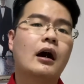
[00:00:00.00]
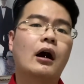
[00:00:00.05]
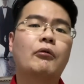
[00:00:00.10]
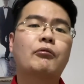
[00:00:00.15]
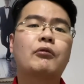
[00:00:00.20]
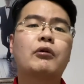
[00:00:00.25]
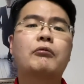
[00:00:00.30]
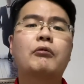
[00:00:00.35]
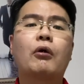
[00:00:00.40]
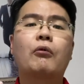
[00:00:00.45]

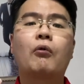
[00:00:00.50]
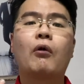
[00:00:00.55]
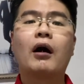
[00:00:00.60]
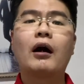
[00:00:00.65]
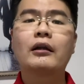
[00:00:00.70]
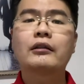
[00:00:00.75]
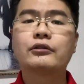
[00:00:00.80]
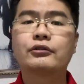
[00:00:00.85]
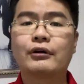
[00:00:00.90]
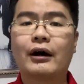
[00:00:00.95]
we will
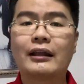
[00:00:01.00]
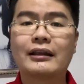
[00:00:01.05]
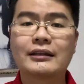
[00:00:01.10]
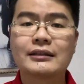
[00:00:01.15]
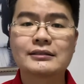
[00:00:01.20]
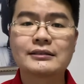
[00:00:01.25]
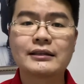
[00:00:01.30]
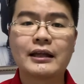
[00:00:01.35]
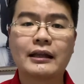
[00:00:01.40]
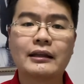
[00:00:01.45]
want to
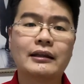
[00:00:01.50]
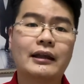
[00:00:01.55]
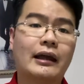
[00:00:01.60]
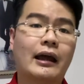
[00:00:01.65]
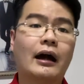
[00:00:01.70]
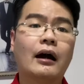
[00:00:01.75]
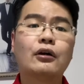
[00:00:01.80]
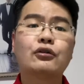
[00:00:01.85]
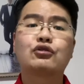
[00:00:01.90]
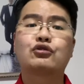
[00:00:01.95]
understand
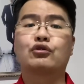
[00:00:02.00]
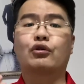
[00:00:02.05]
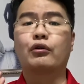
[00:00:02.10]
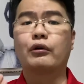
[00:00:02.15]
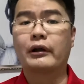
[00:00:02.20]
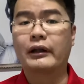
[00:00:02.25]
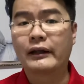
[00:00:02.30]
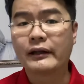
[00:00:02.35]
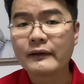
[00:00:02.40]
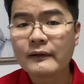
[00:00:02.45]
their
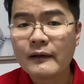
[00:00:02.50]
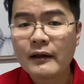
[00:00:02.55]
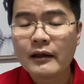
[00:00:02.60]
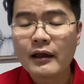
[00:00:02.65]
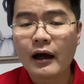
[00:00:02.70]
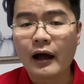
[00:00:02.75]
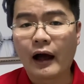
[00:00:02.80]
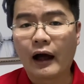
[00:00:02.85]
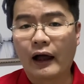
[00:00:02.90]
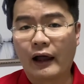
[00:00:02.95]
growing
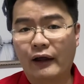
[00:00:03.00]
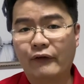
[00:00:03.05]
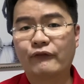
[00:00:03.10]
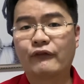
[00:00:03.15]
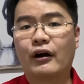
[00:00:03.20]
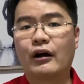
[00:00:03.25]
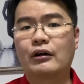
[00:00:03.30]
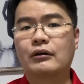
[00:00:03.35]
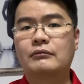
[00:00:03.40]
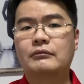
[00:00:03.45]

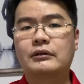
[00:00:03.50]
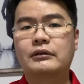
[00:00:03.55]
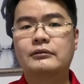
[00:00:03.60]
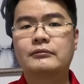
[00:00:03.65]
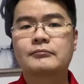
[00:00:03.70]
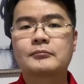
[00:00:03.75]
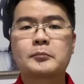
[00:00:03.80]
environment.